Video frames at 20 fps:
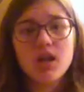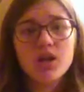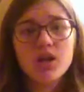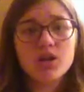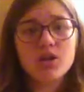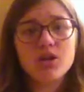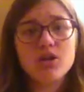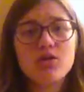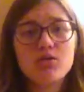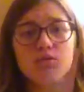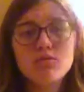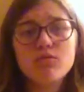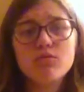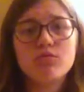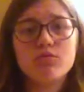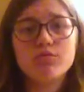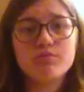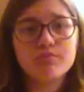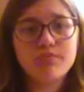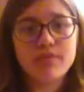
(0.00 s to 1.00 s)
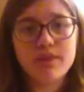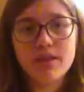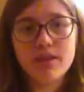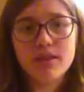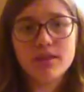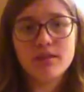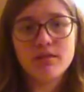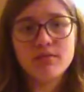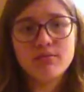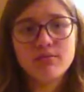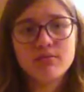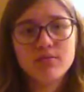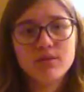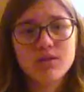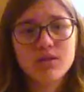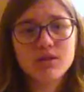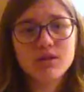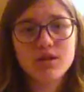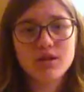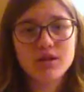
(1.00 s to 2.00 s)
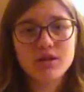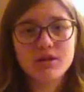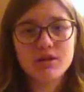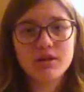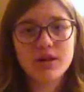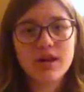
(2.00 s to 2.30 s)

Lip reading: you start